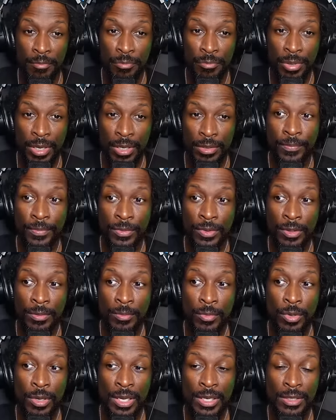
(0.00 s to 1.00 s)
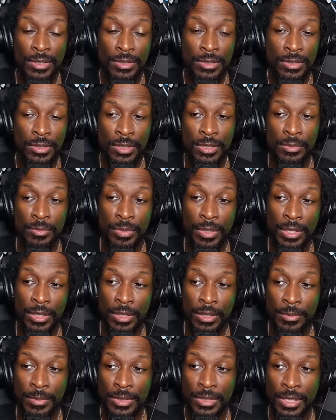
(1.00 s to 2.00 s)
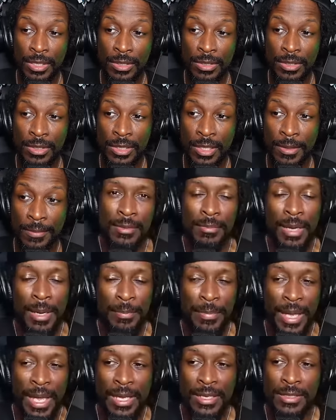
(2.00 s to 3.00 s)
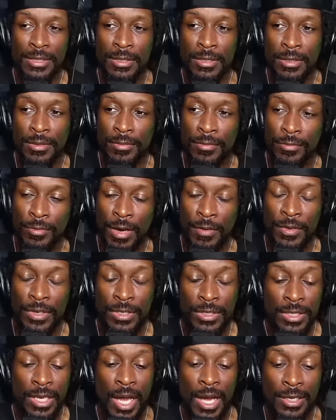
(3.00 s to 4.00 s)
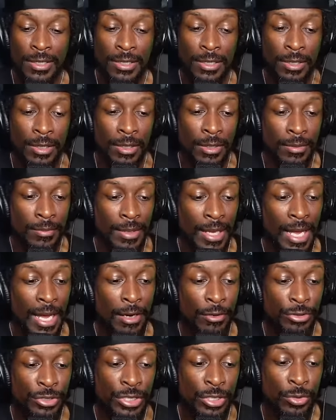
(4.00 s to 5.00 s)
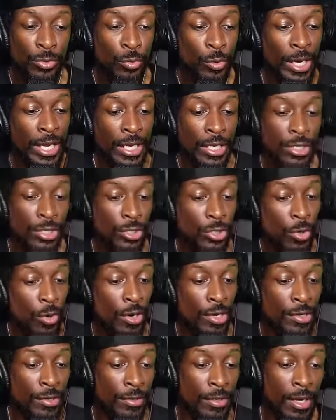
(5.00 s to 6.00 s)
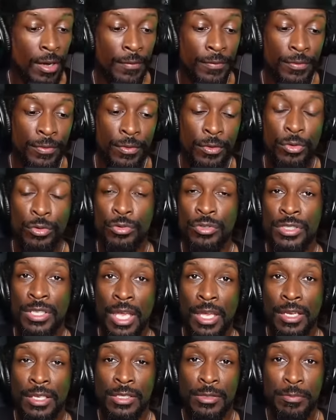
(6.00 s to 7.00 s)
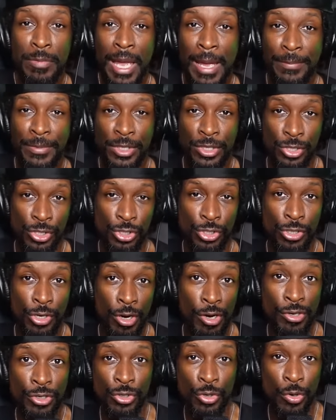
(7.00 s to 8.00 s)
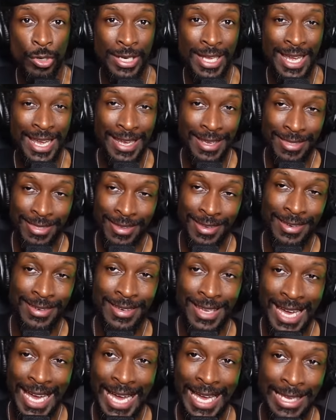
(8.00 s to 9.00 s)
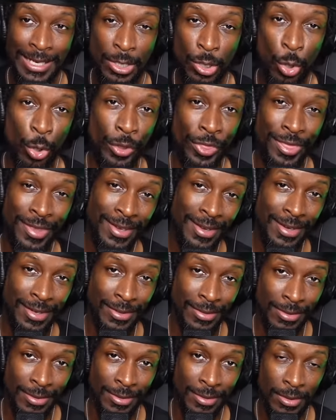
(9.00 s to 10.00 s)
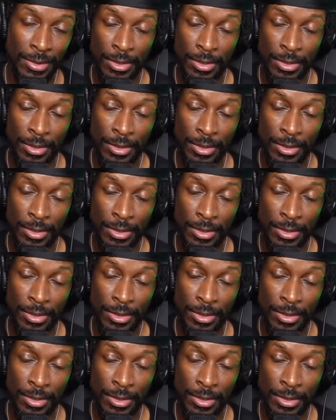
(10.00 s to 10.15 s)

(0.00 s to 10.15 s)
but the more I listen to this brother, let me tell you something. My pastor, Reverend Dr. Alton Wayne Jordan of Crusaders Baptist Church on 8th and I Northeast,